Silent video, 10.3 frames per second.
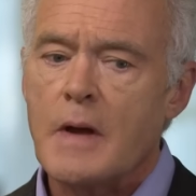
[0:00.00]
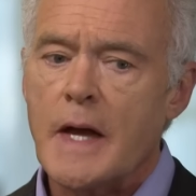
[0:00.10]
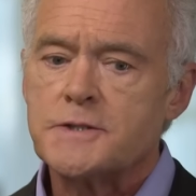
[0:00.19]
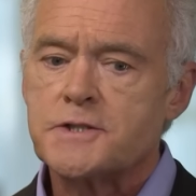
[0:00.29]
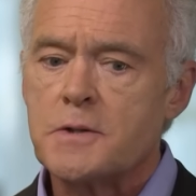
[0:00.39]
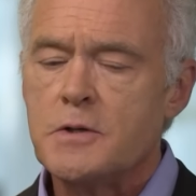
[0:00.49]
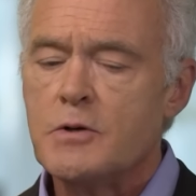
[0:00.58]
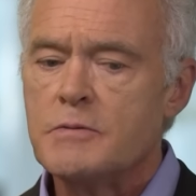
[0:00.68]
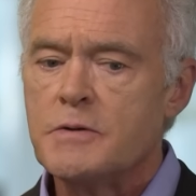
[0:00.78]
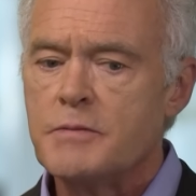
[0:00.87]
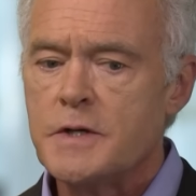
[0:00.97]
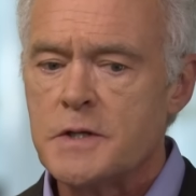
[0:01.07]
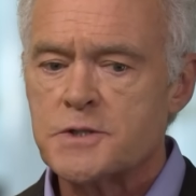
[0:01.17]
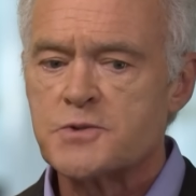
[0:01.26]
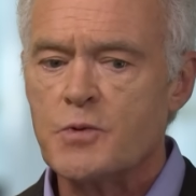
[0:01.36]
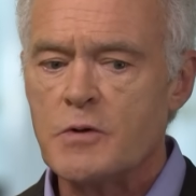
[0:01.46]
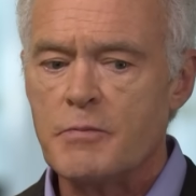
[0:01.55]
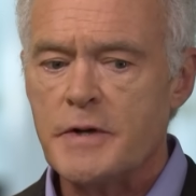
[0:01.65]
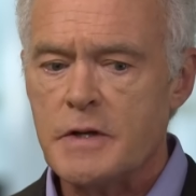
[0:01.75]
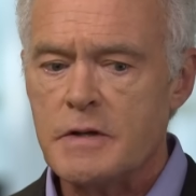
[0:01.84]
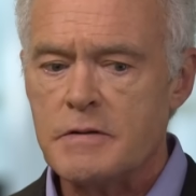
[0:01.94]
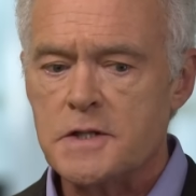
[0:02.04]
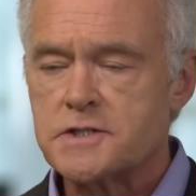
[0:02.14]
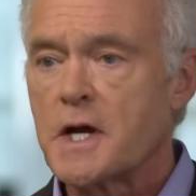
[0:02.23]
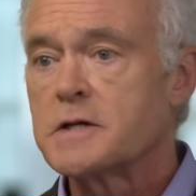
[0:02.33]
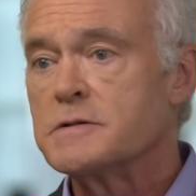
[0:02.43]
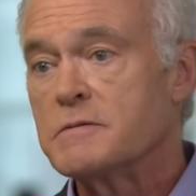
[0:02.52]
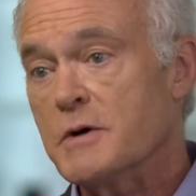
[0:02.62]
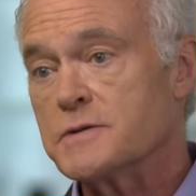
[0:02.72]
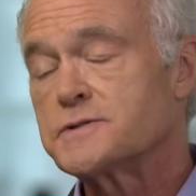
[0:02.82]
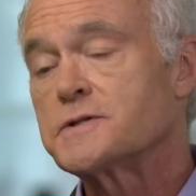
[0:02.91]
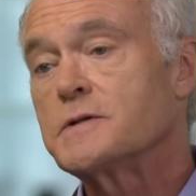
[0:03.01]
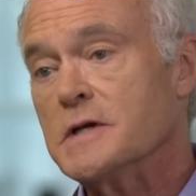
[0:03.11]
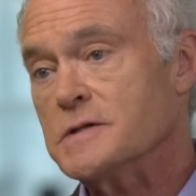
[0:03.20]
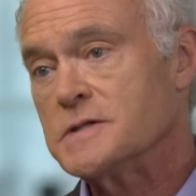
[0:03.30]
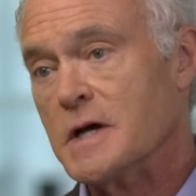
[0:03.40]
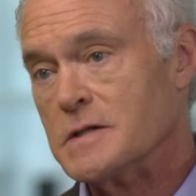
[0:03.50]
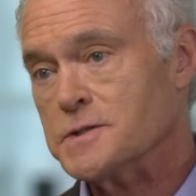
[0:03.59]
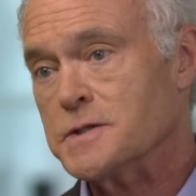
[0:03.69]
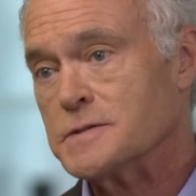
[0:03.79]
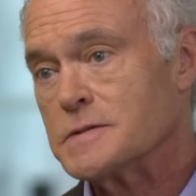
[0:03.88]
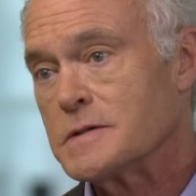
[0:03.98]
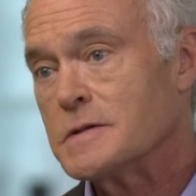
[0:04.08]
And so human beings will be the second most intelligent